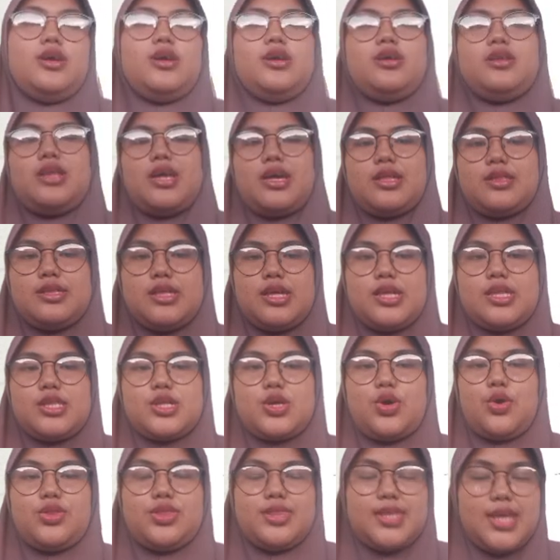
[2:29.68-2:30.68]
Next is
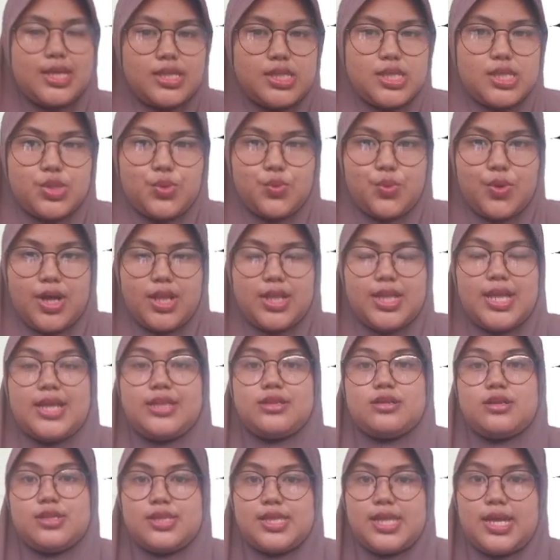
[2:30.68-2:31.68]
contextual
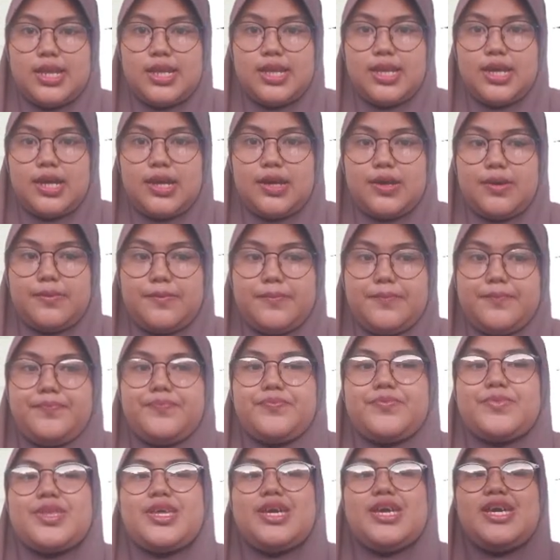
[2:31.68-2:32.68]
understanding,
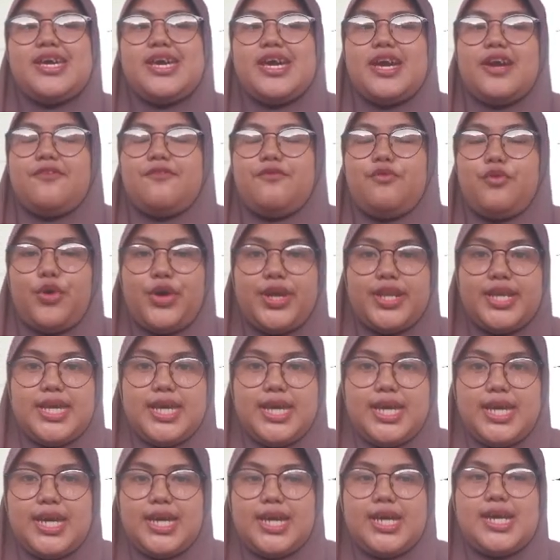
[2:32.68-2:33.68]

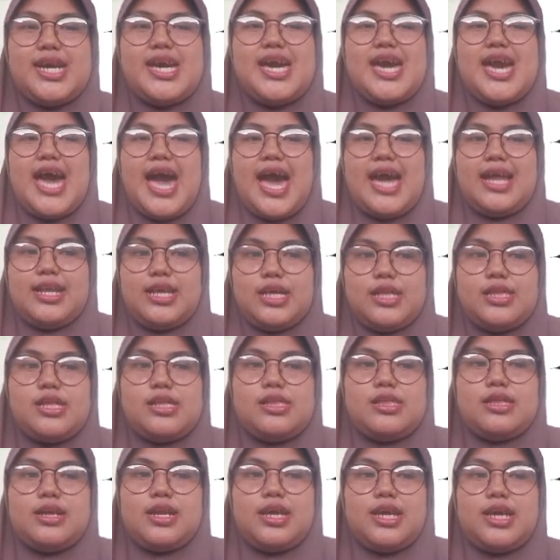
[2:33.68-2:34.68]
avoiding
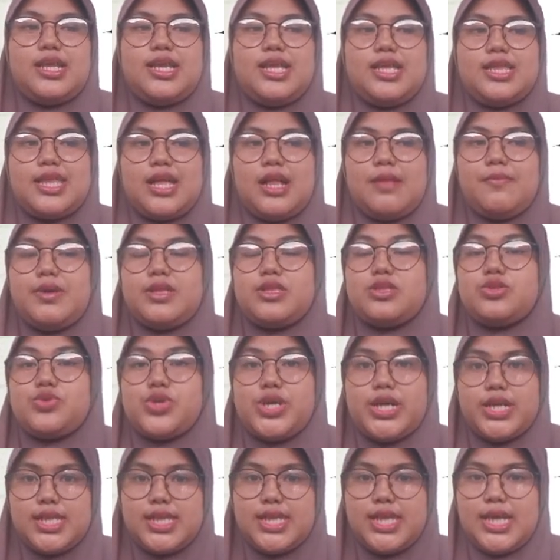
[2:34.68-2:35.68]
unnecessary detail but
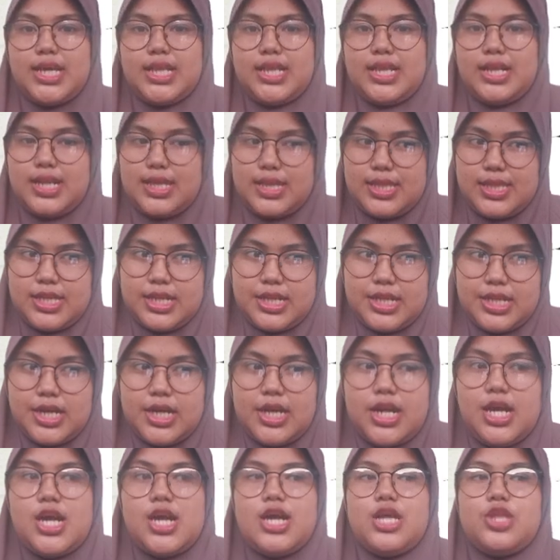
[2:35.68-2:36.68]
trusting the
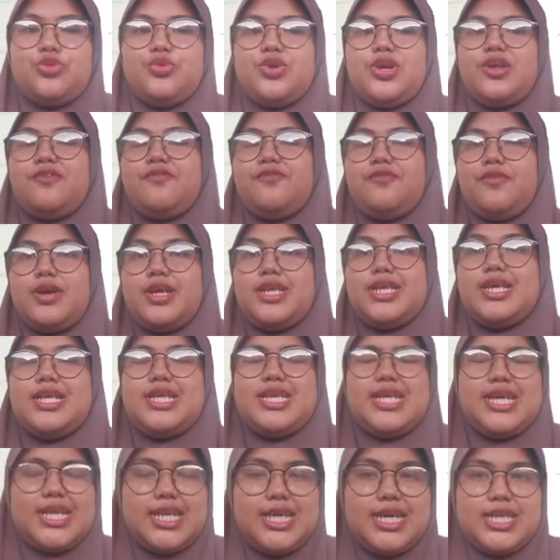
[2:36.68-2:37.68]
listener to infer the
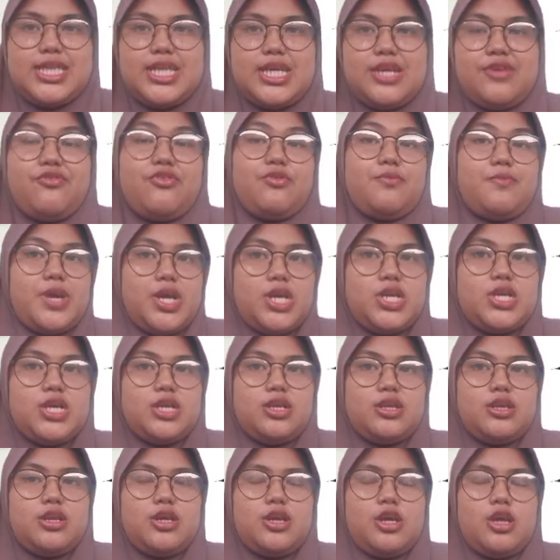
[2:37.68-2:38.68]
needed
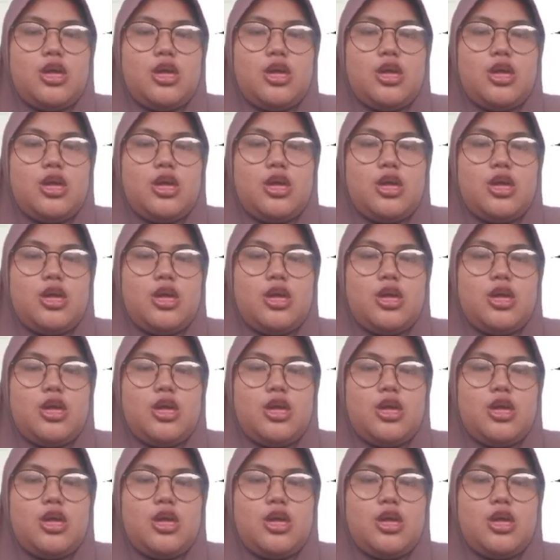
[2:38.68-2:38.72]
information.